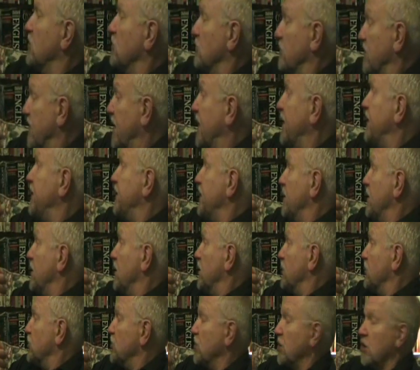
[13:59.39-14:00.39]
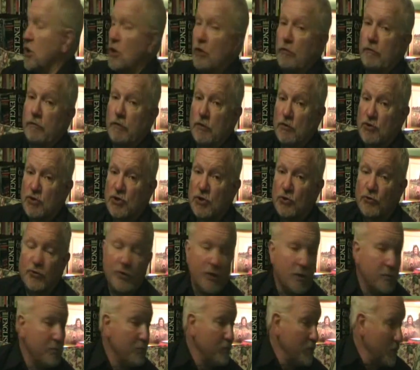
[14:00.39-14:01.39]
your head and check over your
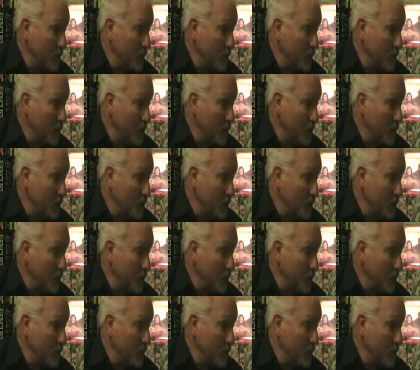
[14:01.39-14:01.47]
shoulder,